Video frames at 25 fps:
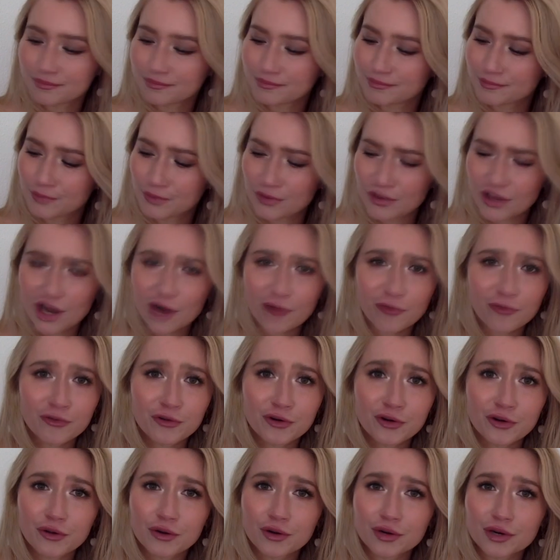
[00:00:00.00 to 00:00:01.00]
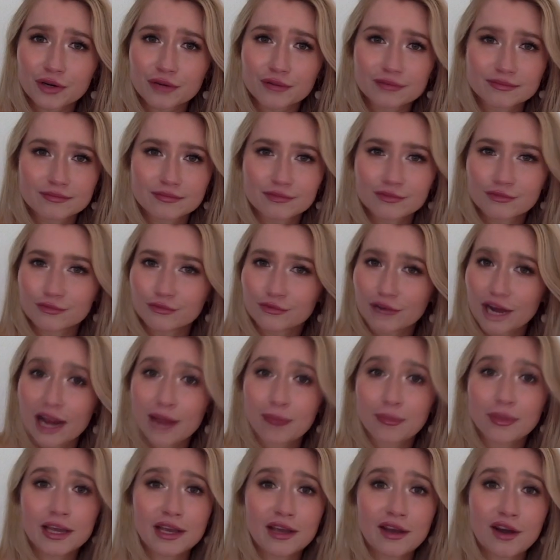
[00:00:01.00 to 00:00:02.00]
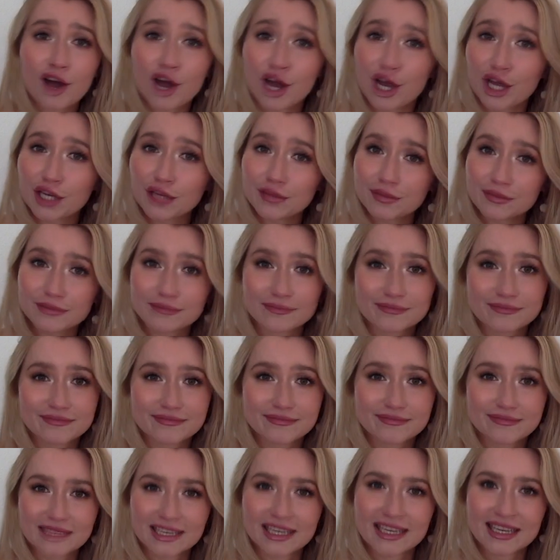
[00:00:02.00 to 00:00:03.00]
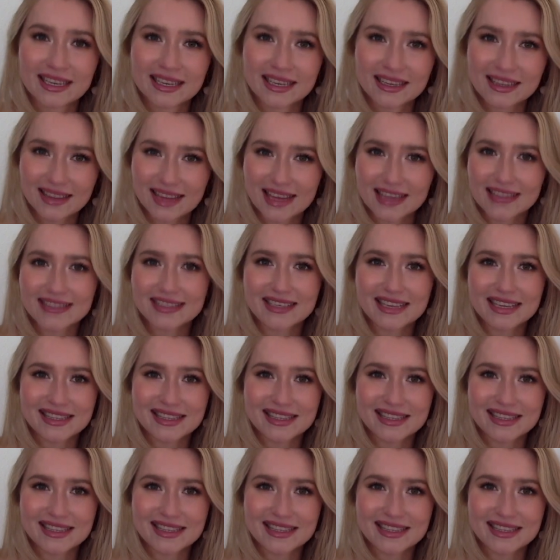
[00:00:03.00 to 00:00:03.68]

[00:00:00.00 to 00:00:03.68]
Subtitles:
without further rambling on, let's get